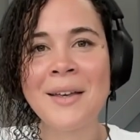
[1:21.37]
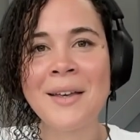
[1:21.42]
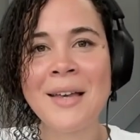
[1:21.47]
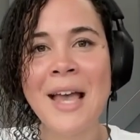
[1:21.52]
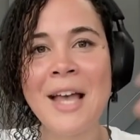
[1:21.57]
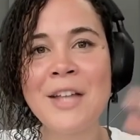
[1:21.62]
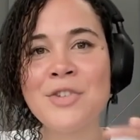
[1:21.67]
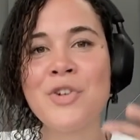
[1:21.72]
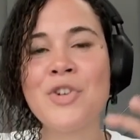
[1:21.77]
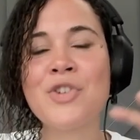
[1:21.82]

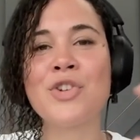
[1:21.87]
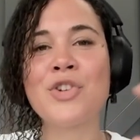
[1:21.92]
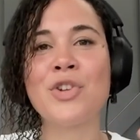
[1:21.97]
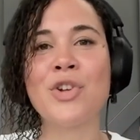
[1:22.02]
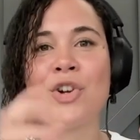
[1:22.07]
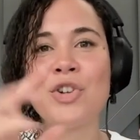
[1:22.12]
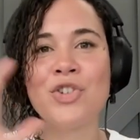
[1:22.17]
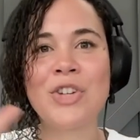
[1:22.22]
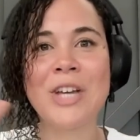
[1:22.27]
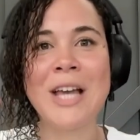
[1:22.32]
cancer is a
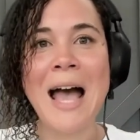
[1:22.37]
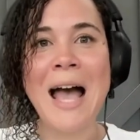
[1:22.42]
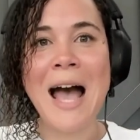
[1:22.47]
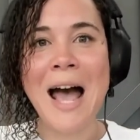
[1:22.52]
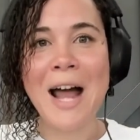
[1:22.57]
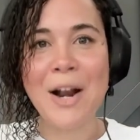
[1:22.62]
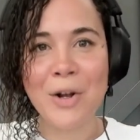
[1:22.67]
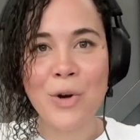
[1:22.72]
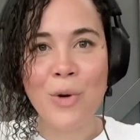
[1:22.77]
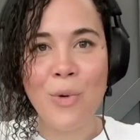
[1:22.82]
large
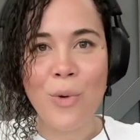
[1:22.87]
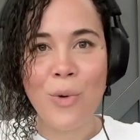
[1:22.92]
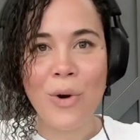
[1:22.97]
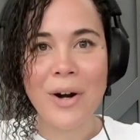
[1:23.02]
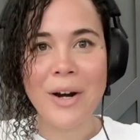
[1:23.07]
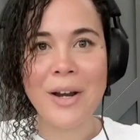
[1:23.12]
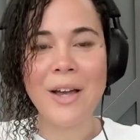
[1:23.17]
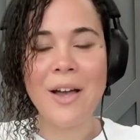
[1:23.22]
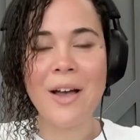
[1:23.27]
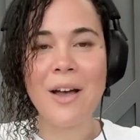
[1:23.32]

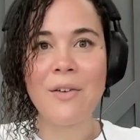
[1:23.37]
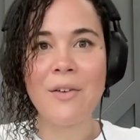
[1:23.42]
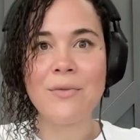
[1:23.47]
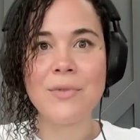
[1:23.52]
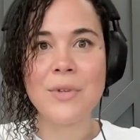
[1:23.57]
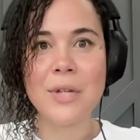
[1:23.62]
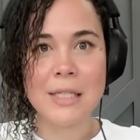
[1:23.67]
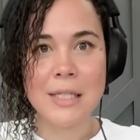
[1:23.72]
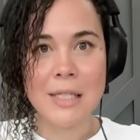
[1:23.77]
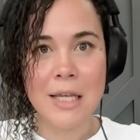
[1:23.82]
category
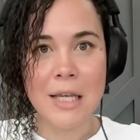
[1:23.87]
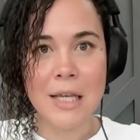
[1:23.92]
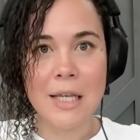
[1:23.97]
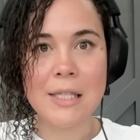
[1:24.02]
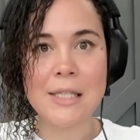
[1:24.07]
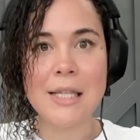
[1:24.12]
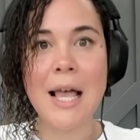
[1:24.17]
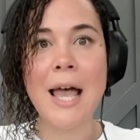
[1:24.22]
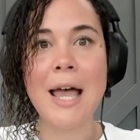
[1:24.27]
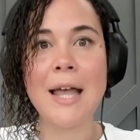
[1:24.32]
of
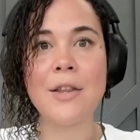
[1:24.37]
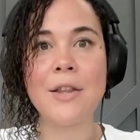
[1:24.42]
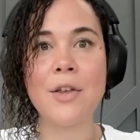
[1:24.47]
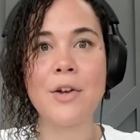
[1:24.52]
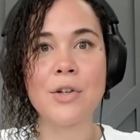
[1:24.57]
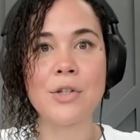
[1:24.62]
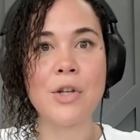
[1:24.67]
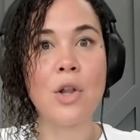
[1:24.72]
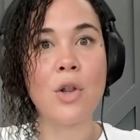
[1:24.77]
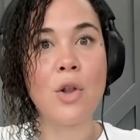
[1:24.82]
disease, and
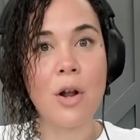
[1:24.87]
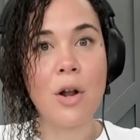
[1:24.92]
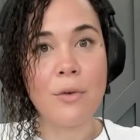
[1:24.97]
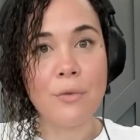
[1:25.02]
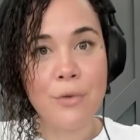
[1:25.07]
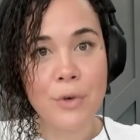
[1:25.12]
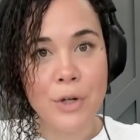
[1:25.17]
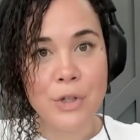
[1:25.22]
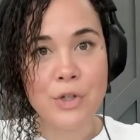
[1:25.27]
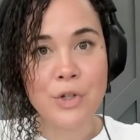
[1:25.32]
there's a lot
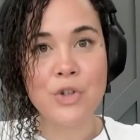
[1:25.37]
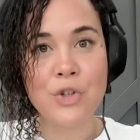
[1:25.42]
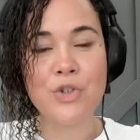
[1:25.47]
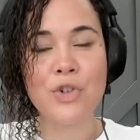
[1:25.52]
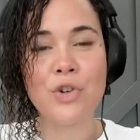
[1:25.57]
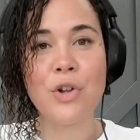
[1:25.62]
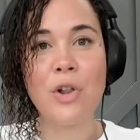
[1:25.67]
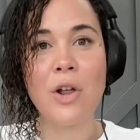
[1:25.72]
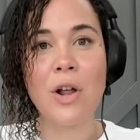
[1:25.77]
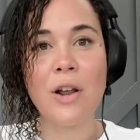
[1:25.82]
of
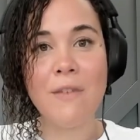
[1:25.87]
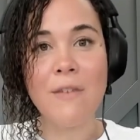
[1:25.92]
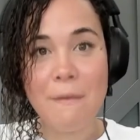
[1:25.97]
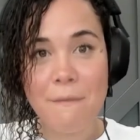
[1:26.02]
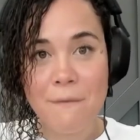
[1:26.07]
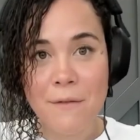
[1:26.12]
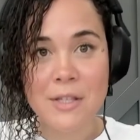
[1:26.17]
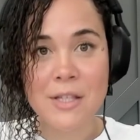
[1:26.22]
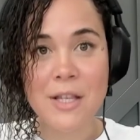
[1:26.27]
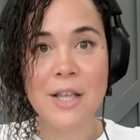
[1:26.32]
research and a lot of
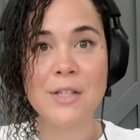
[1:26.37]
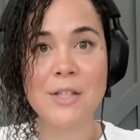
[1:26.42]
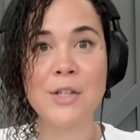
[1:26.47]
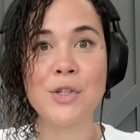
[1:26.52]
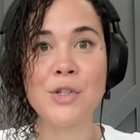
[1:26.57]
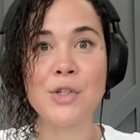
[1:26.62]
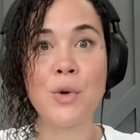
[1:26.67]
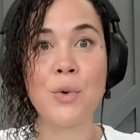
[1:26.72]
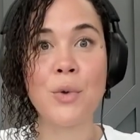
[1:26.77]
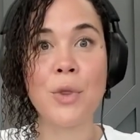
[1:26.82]
emphasis,
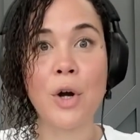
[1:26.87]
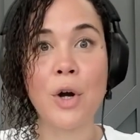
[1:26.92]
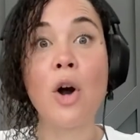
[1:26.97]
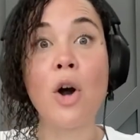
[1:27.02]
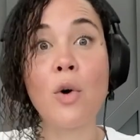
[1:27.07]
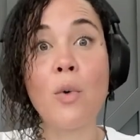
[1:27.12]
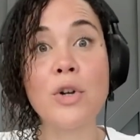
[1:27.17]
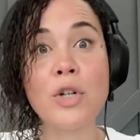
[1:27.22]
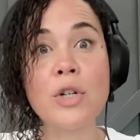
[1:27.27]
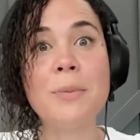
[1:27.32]
and so there
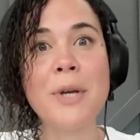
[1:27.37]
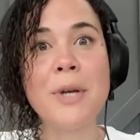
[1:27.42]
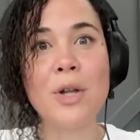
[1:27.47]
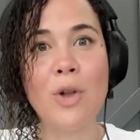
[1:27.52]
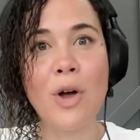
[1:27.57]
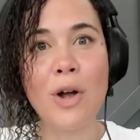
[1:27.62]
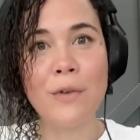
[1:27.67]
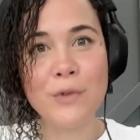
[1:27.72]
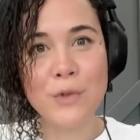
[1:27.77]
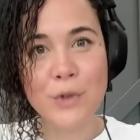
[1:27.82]
are going to be a
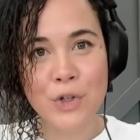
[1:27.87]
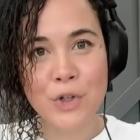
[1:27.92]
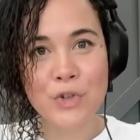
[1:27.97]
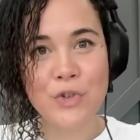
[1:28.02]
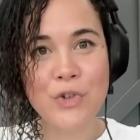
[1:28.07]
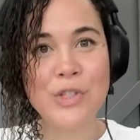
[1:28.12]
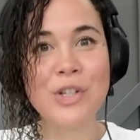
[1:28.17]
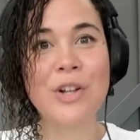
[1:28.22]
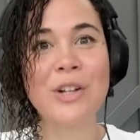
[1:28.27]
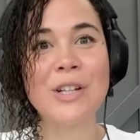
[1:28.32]
lot of
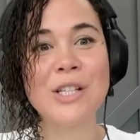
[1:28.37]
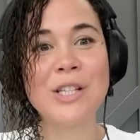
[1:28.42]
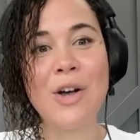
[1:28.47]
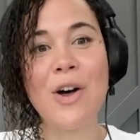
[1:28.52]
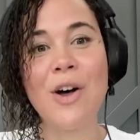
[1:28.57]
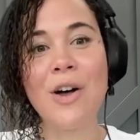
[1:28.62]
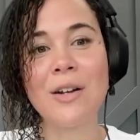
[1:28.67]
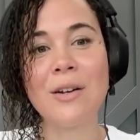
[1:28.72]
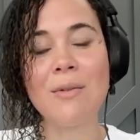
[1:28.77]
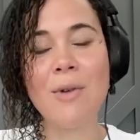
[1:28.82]
search results
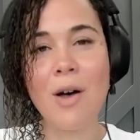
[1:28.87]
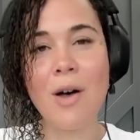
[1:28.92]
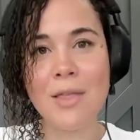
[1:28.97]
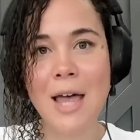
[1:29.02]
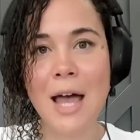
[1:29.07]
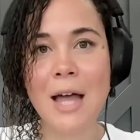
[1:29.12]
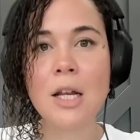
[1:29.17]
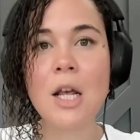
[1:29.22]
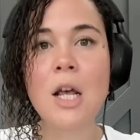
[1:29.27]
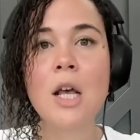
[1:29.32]
on
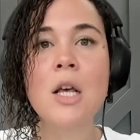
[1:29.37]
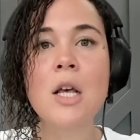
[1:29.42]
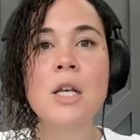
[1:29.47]
that.